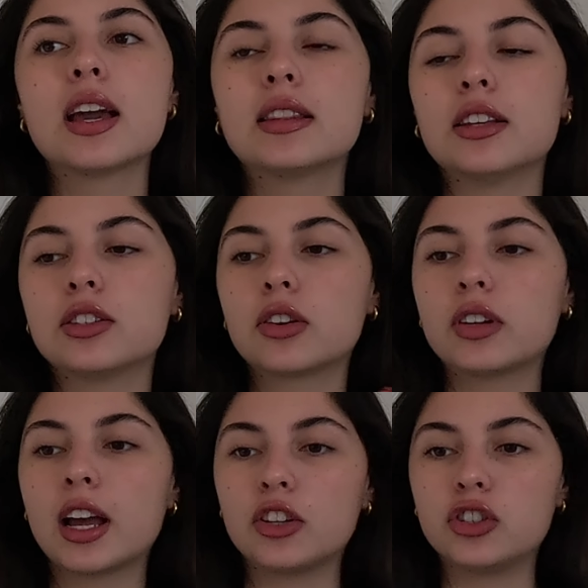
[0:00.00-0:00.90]
they
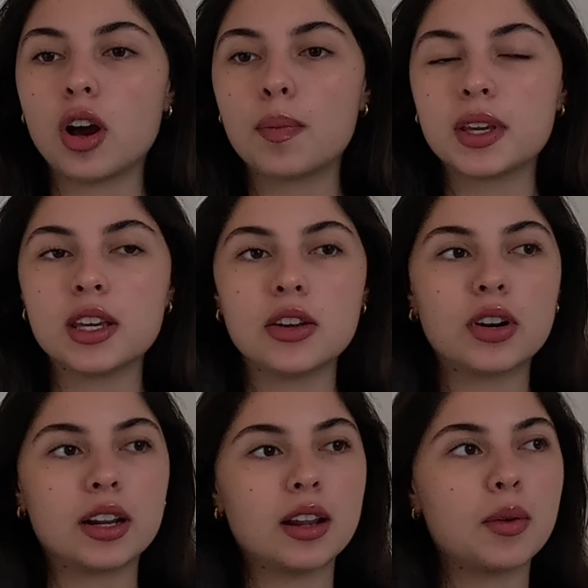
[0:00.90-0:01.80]
started a job here
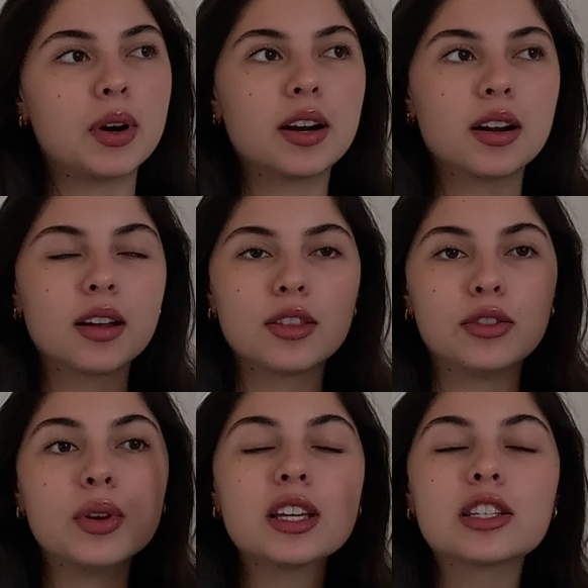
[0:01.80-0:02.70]
and they were
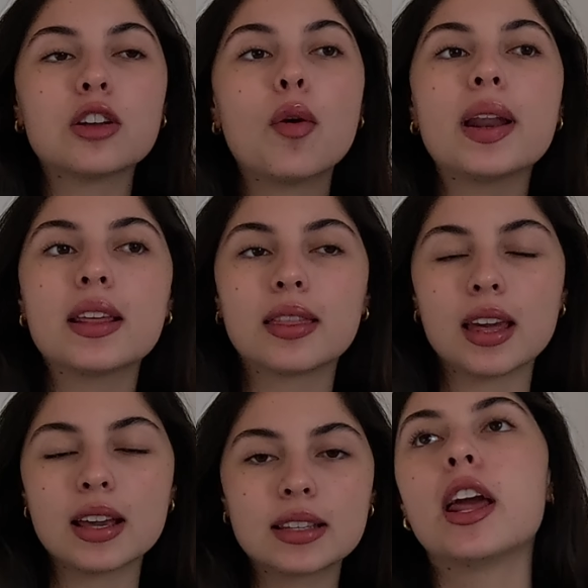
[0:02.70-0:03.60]
doing so many
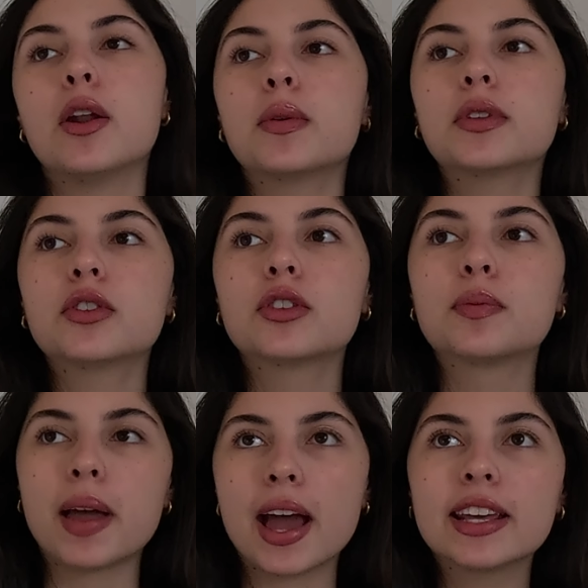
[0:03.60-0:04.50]
things, and I was just
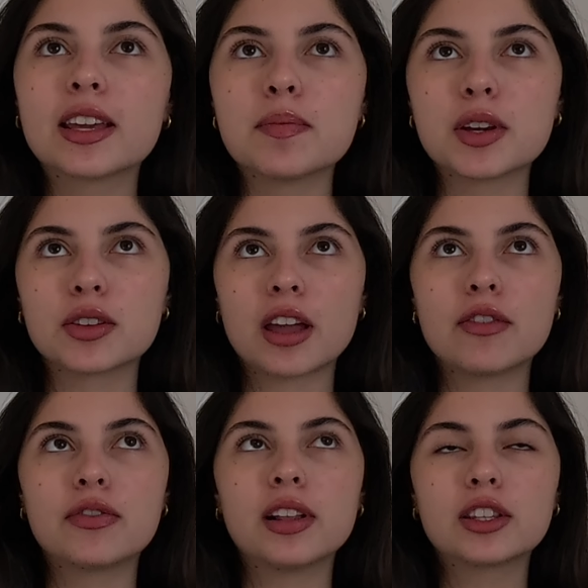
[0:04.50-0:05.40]
panicking because I
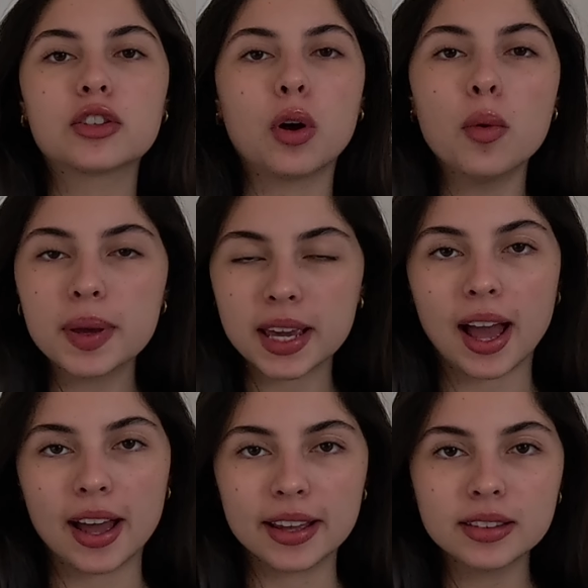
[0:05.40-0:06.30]
felt so
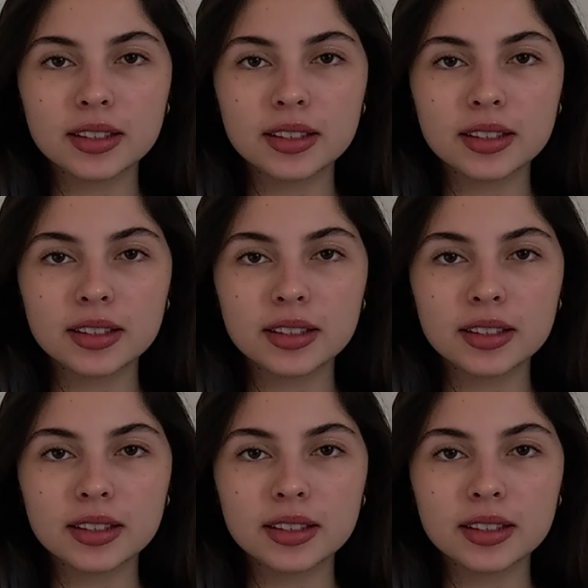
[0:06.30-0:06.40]
behind.